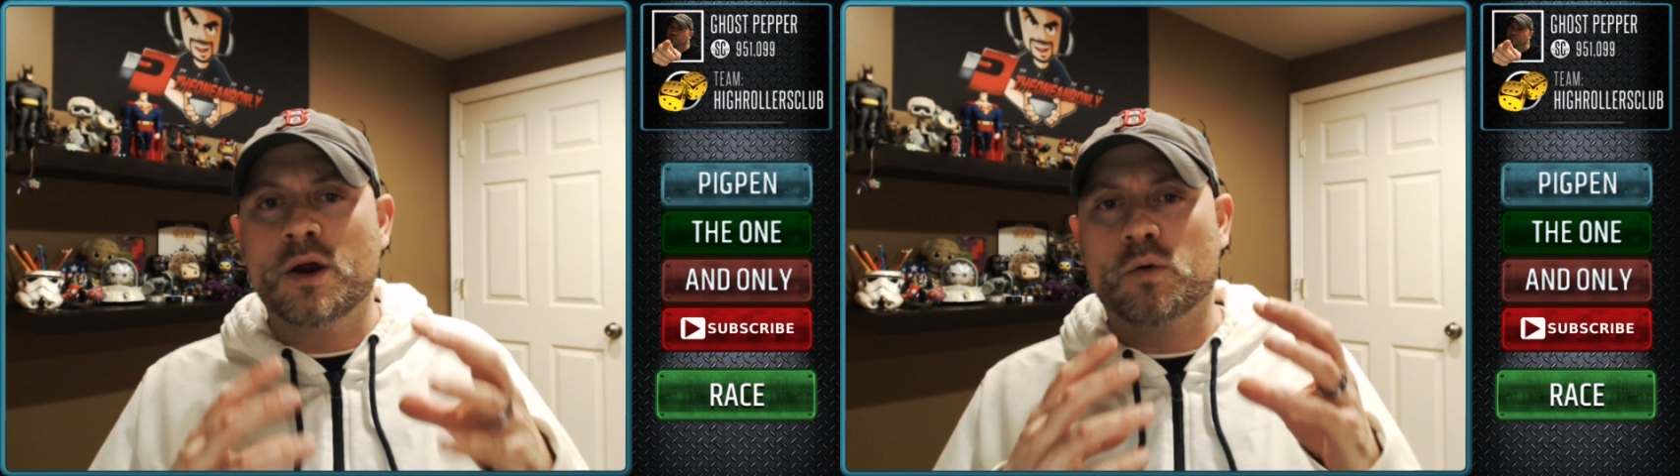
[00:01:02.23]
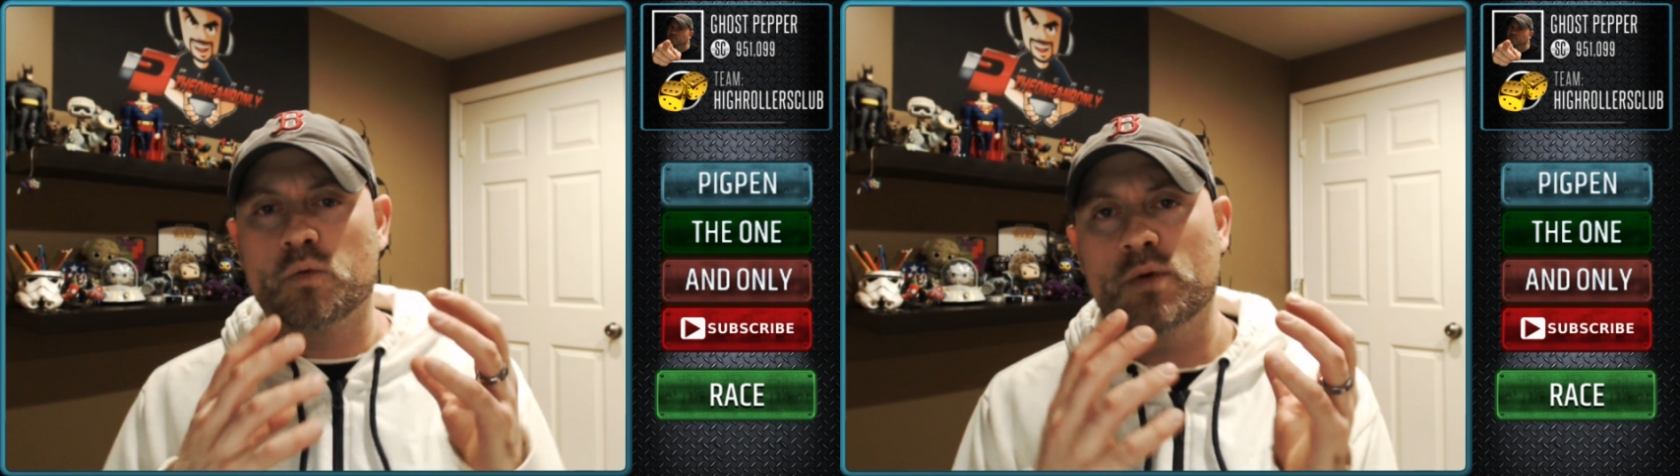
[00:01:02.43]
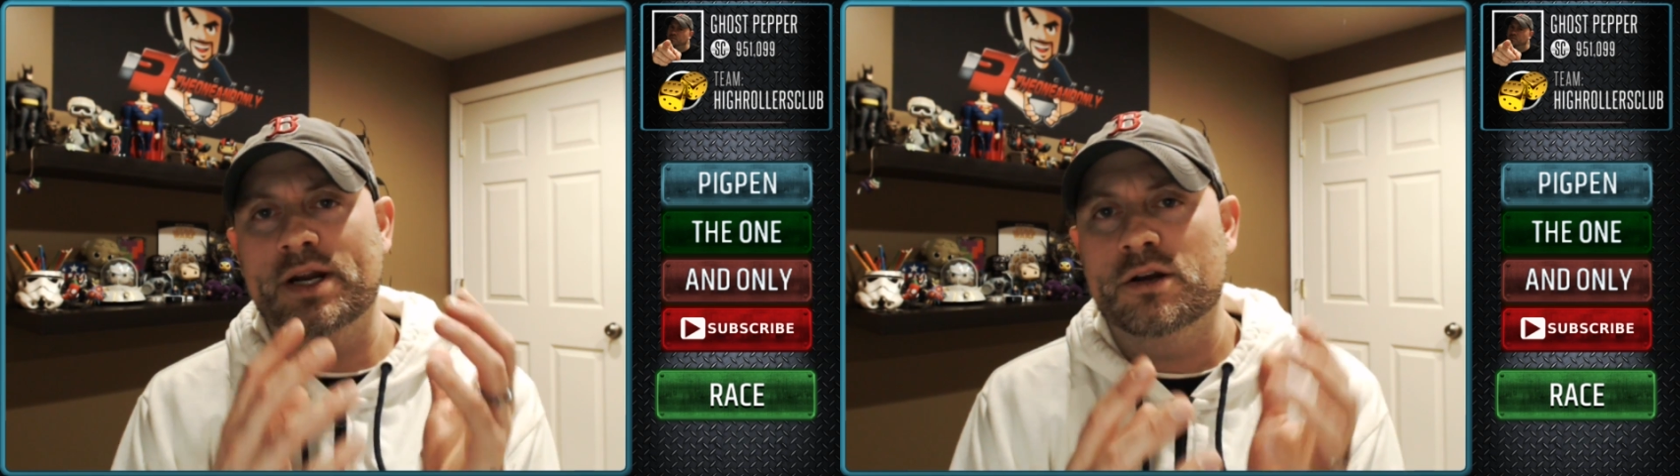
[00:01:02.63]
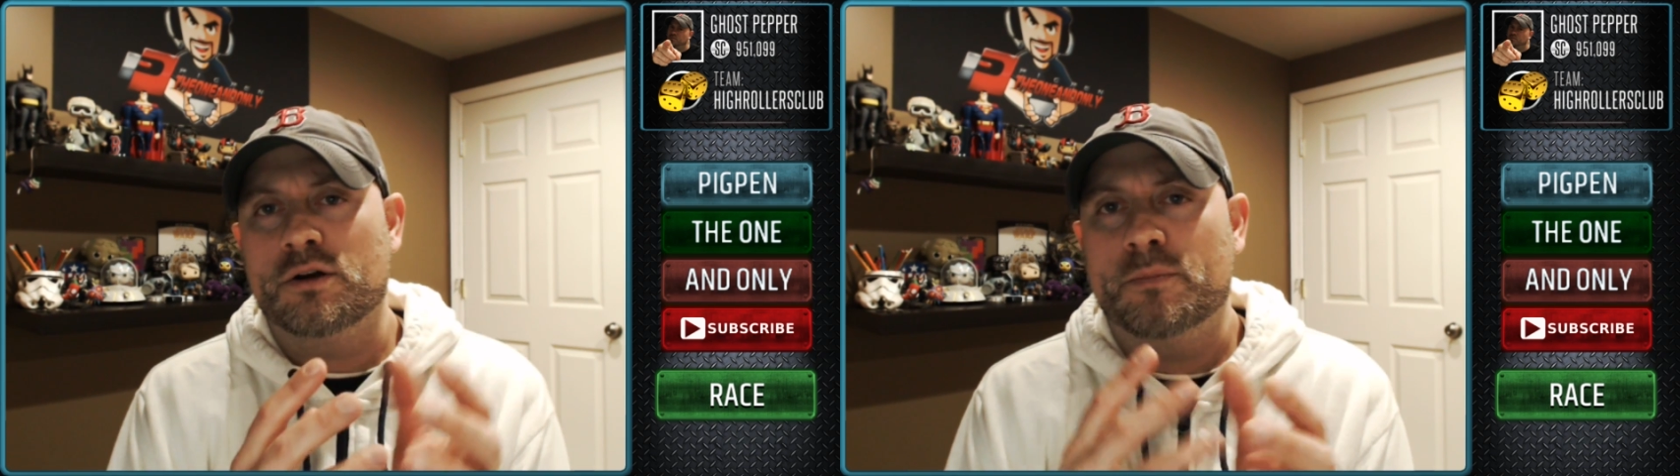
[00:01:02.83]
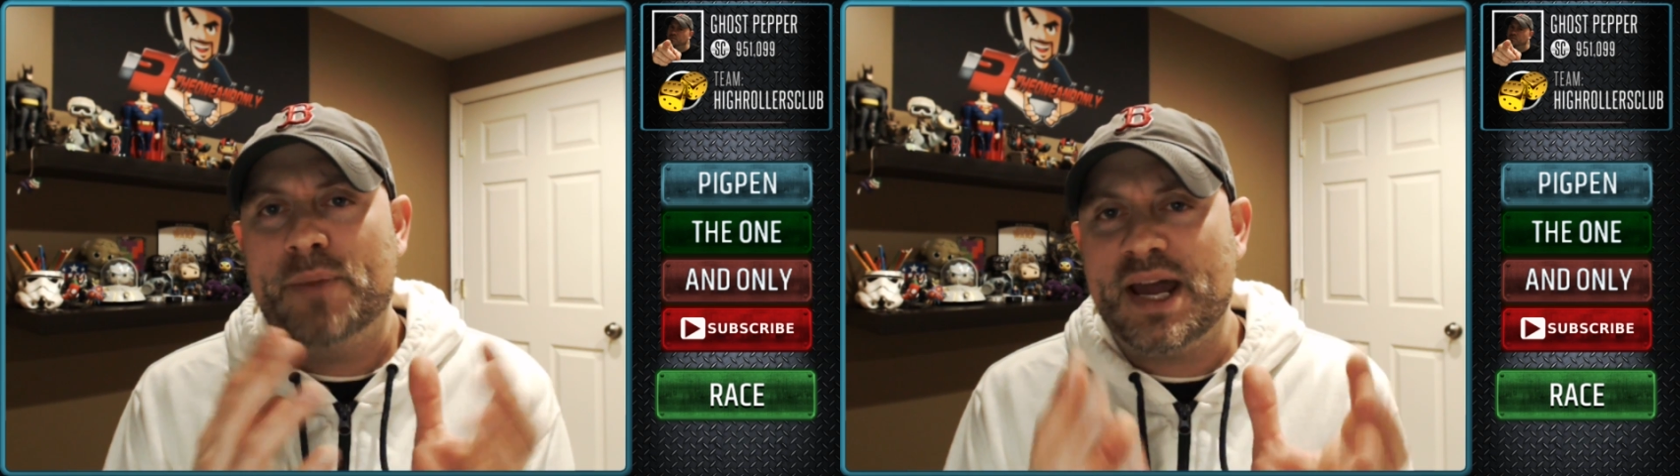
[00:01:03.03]

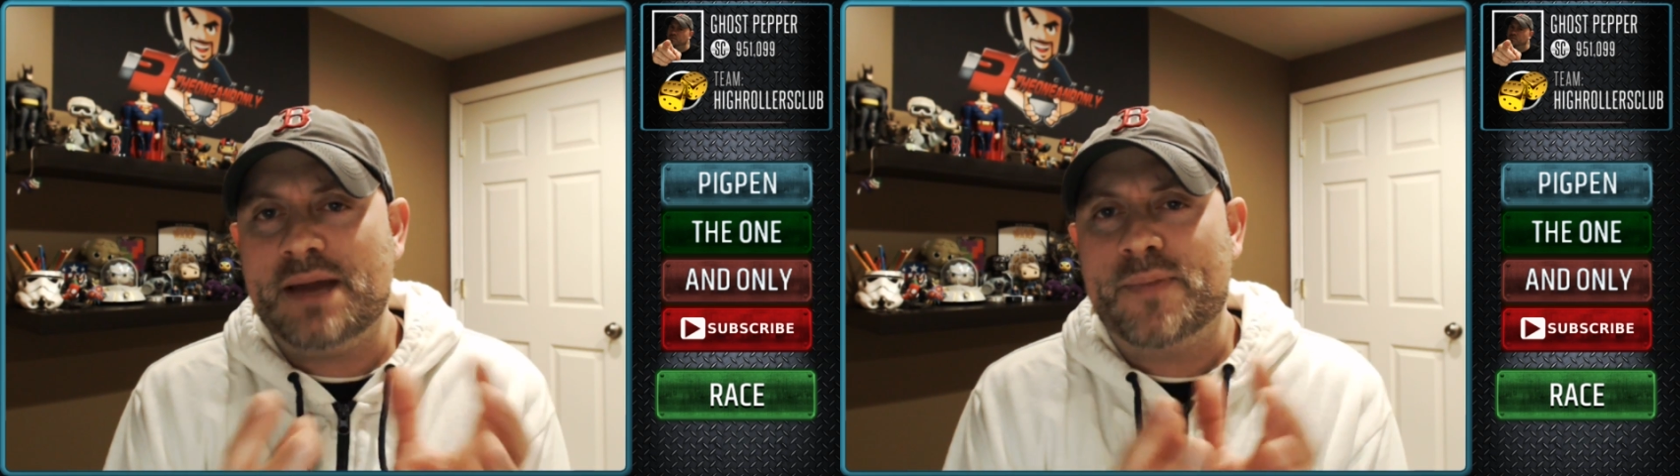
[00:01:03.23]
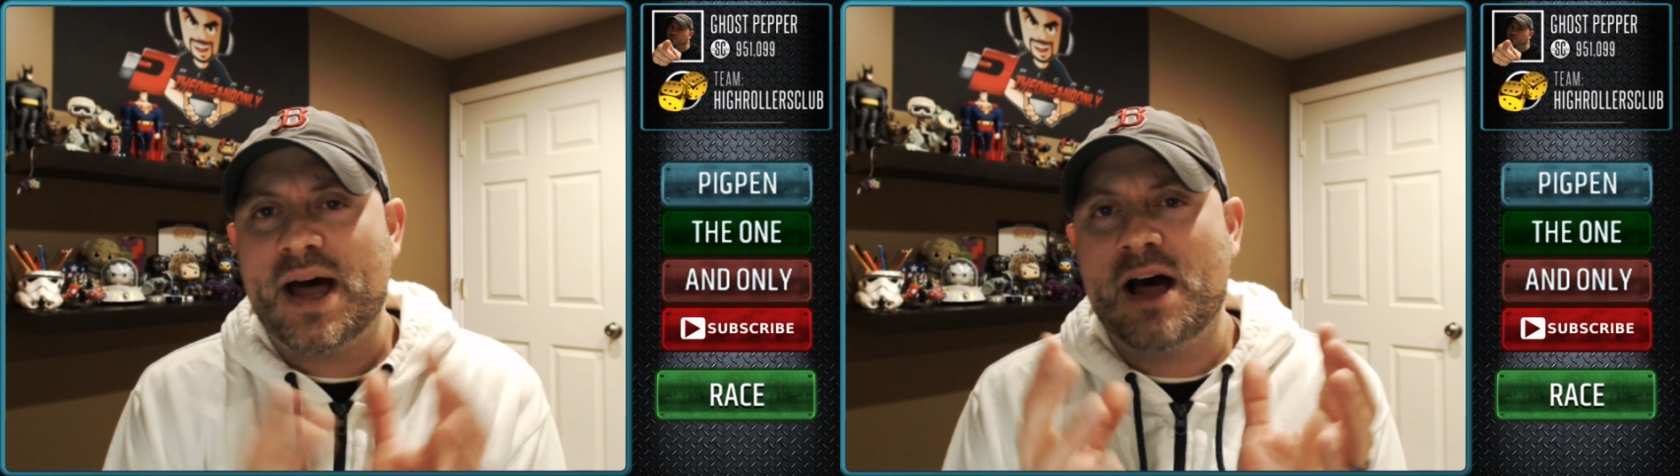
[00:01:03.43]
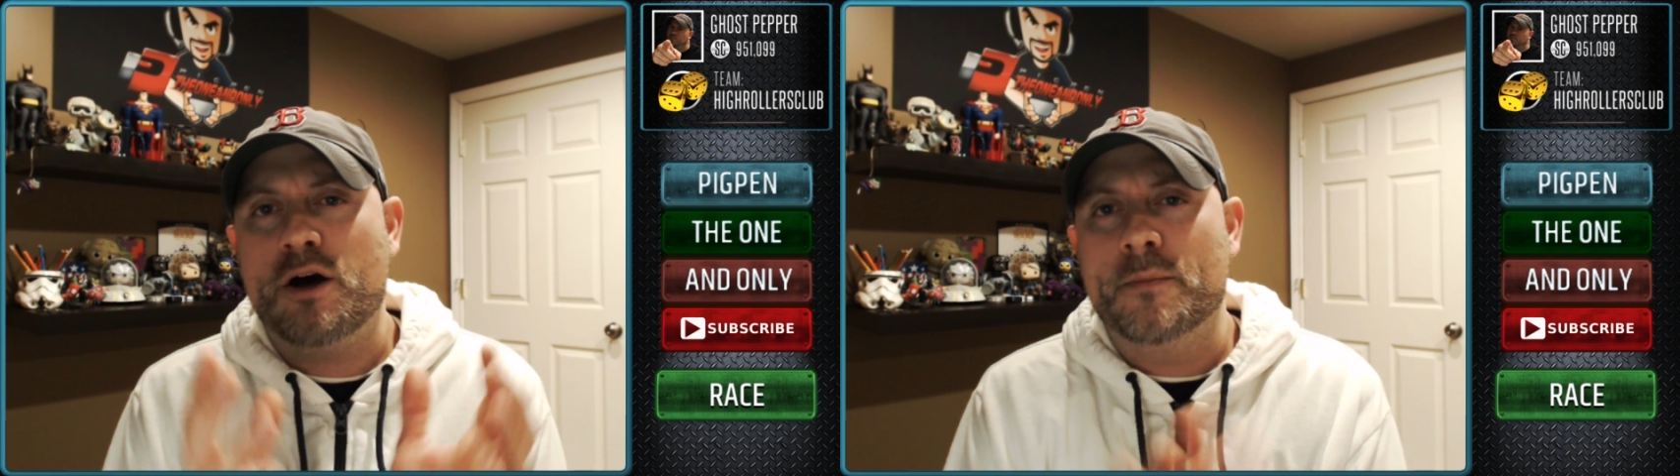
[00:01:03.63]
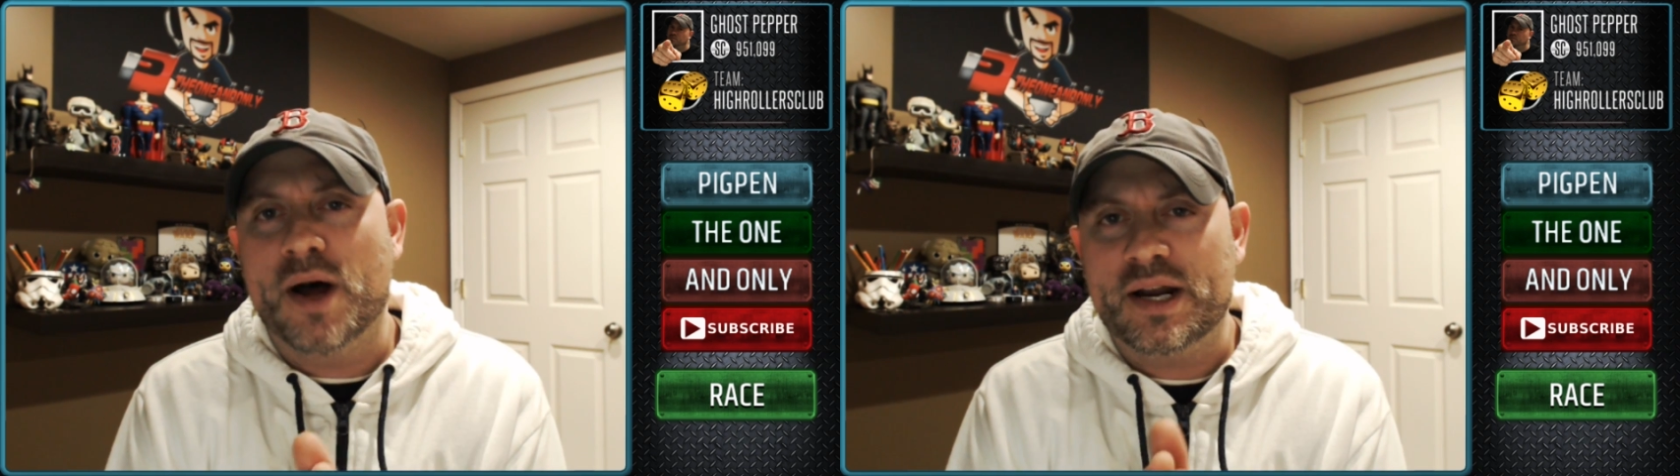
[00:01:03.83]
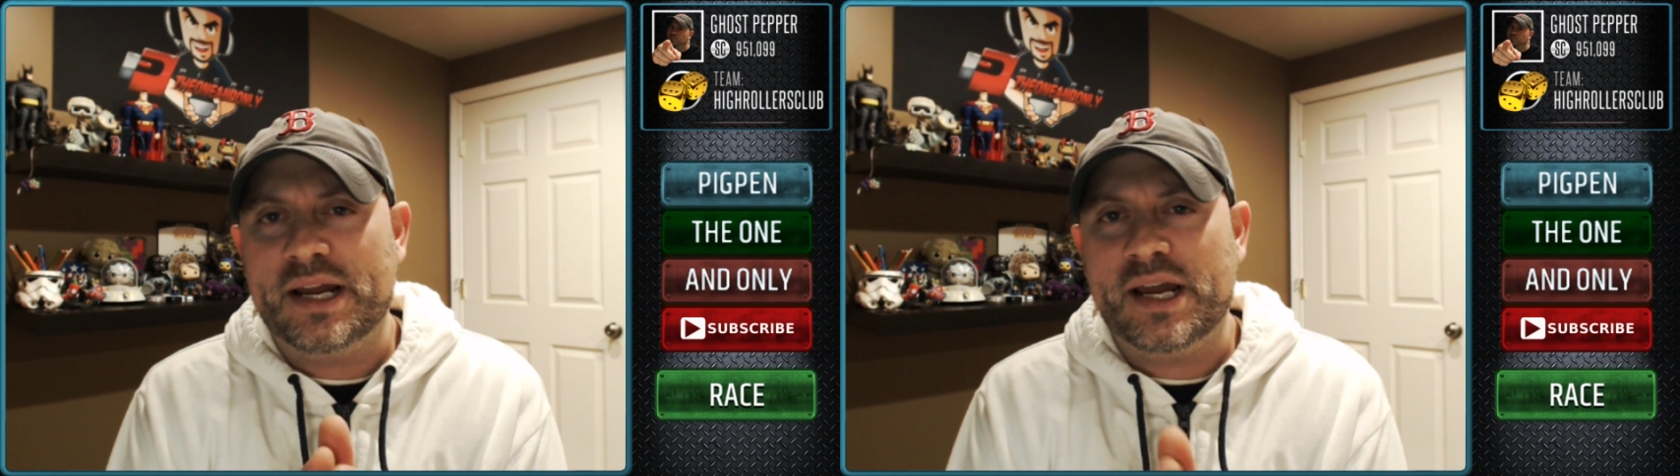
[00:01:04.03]
real PayPal
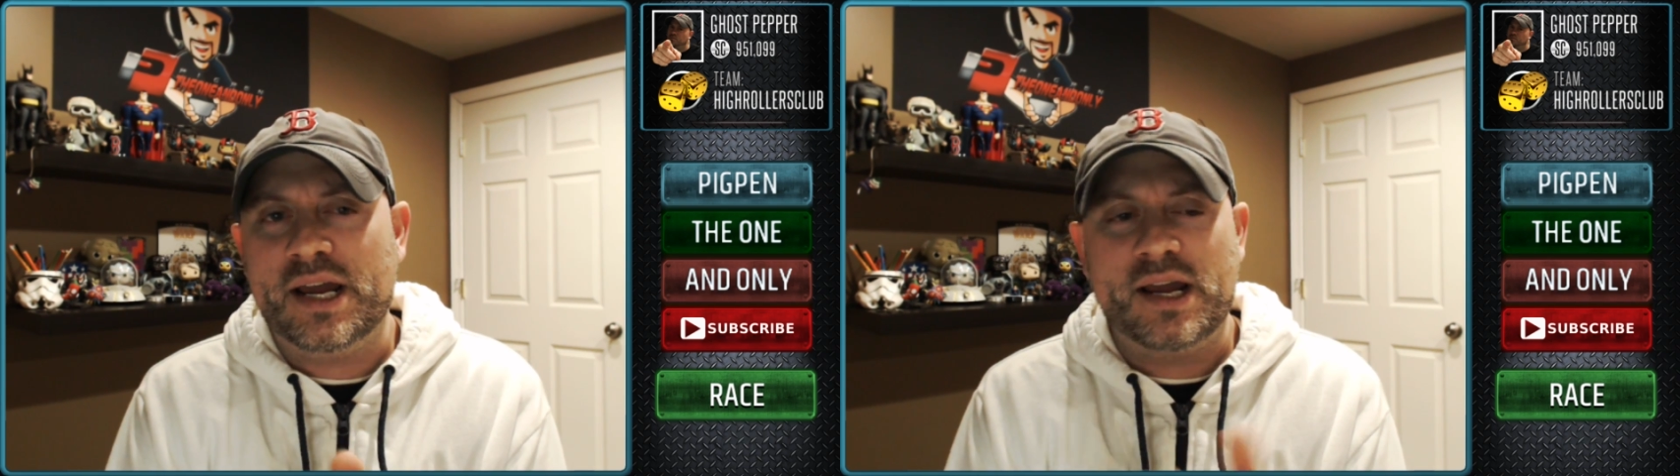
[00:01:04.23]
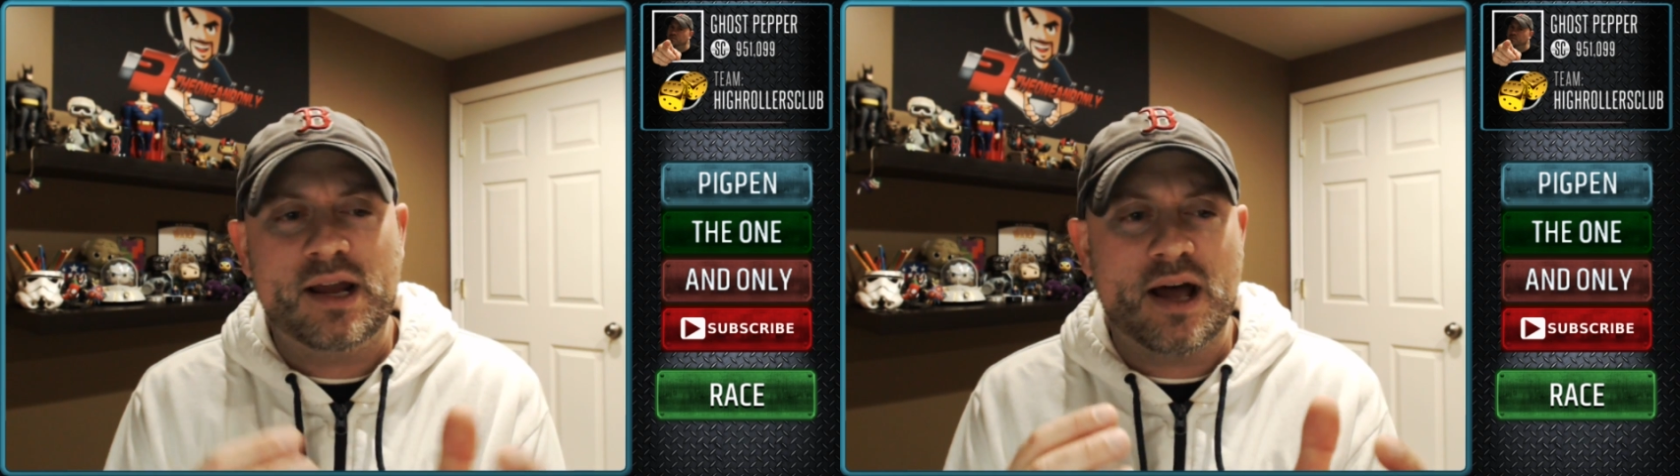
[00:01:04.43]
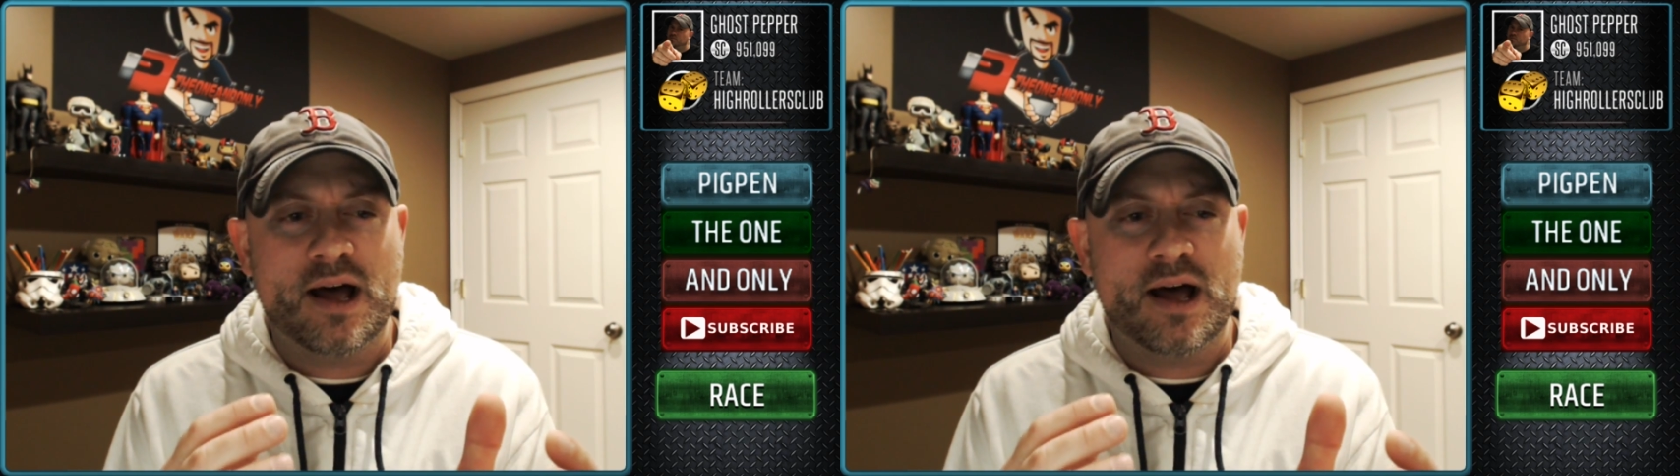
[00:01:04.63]
money,